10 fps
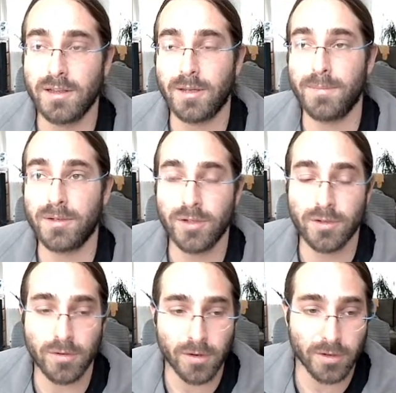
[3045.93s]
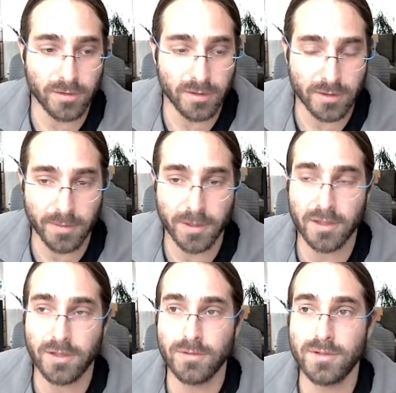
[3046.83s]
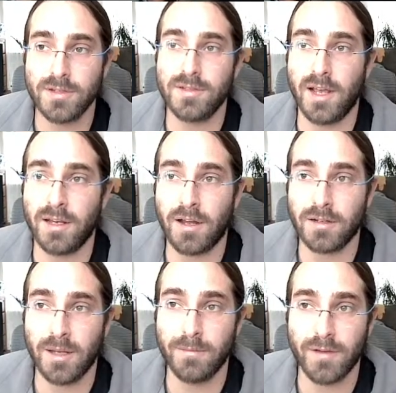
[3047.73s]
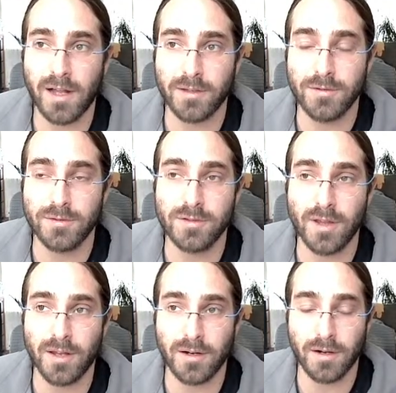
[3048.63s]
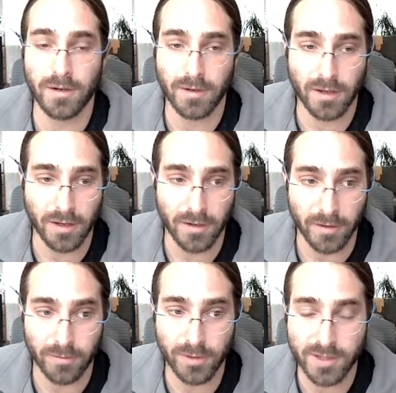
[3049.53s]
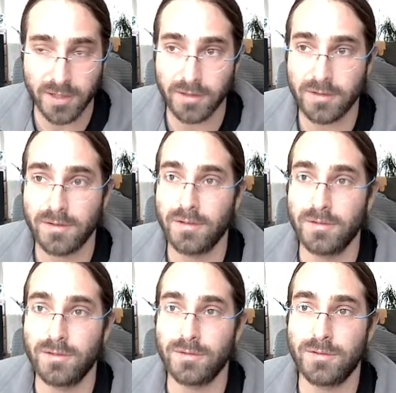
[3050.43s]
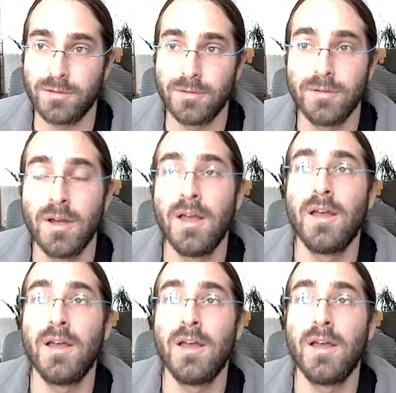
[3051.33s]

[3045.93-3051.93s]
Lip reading: Like Bitcoin Core typically uses n lock time values that are recent due to